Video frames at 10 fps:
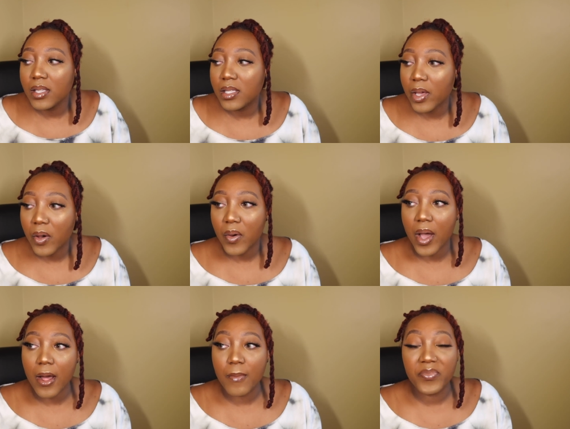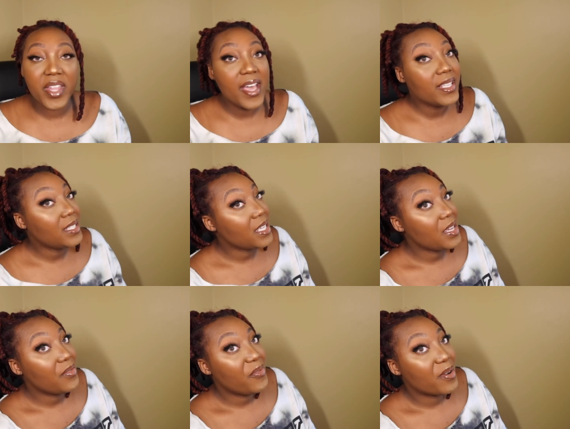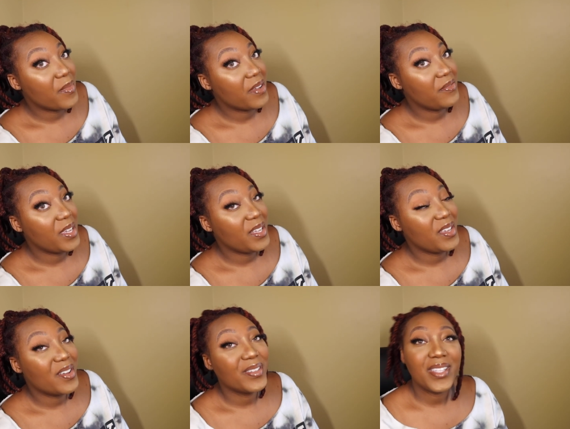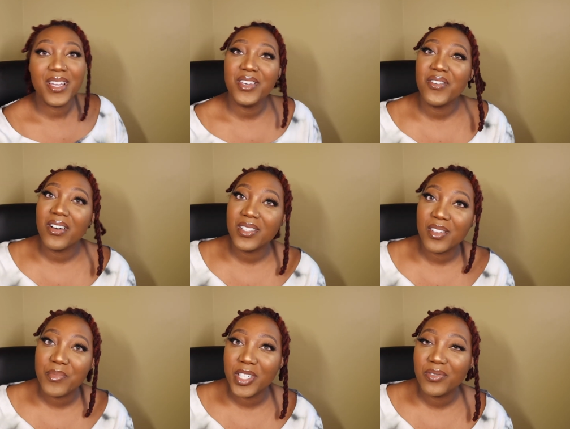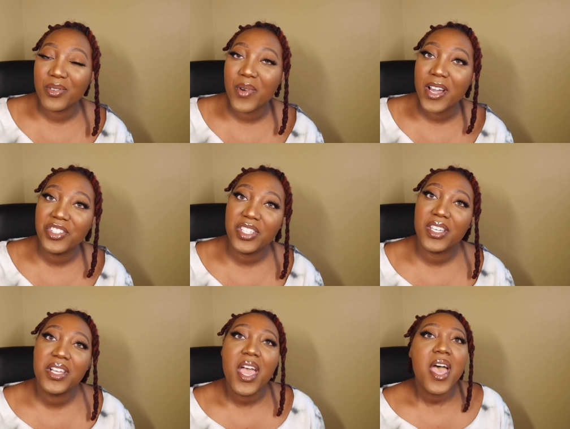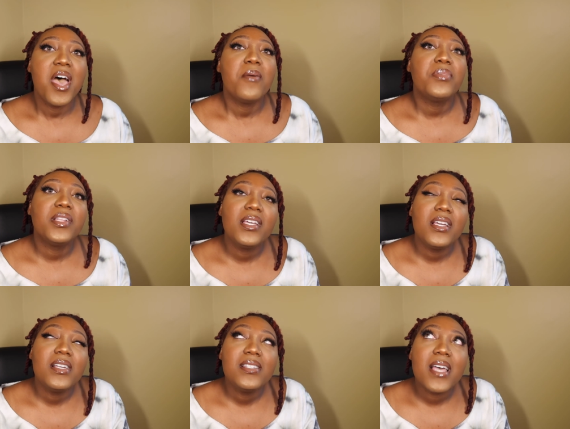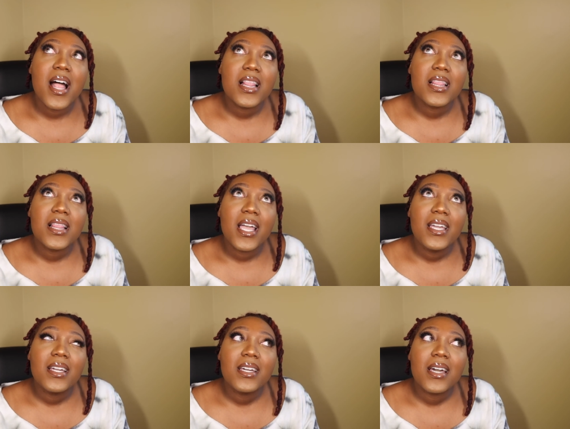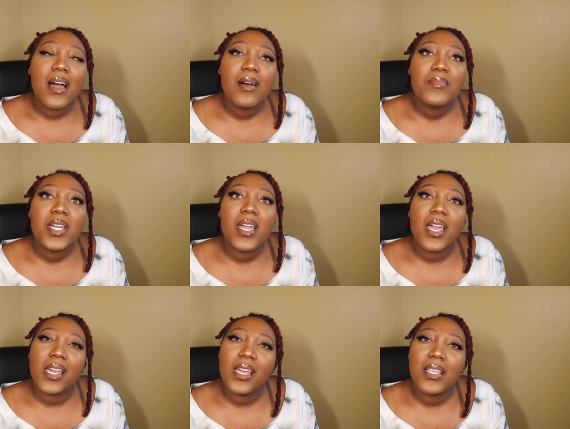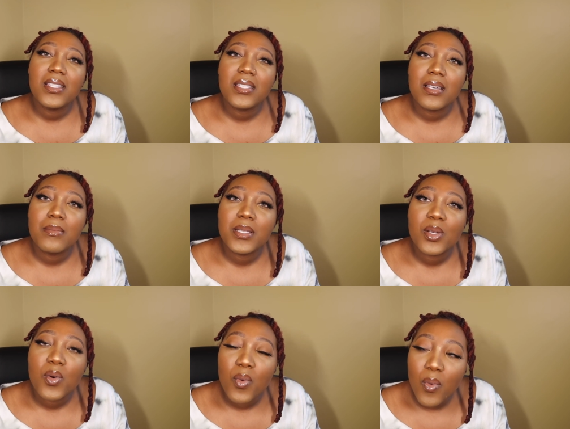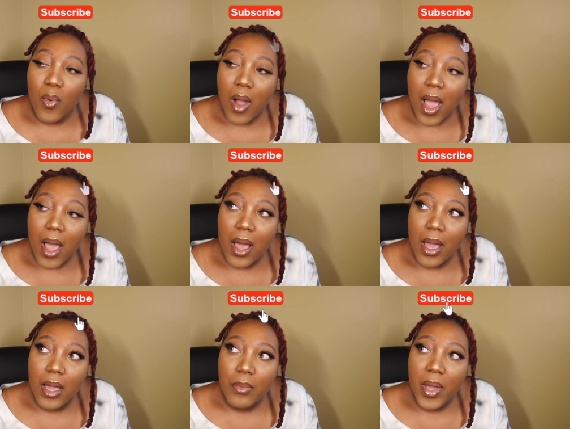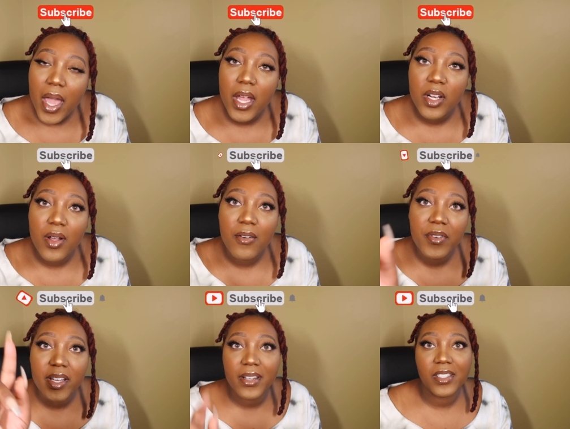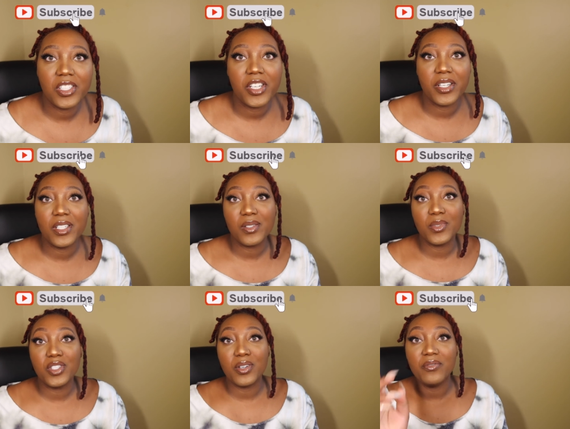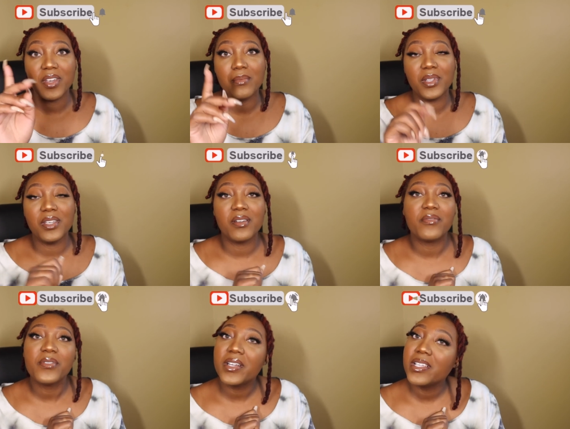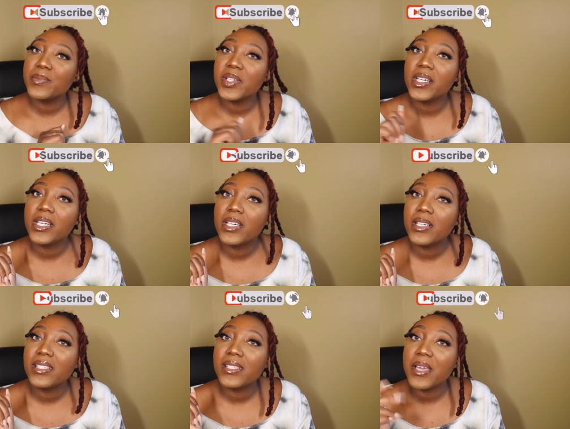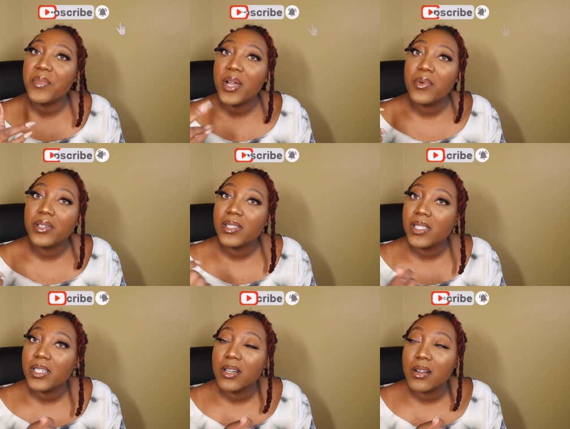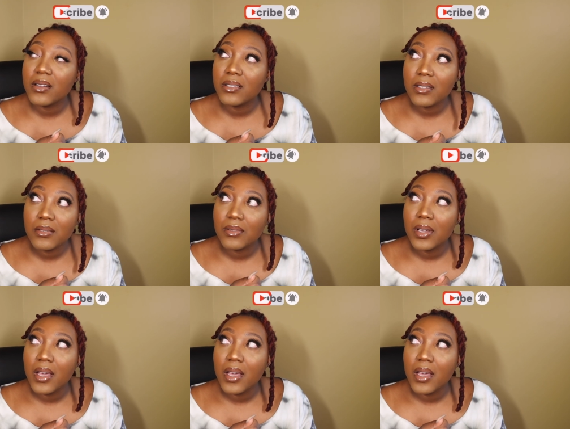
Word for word: So um, that's it for my video. Thank you all so much for watching. Please like, comment, and subscribe. And don't forget to share this with your family and your friends because they might want to see your girl too.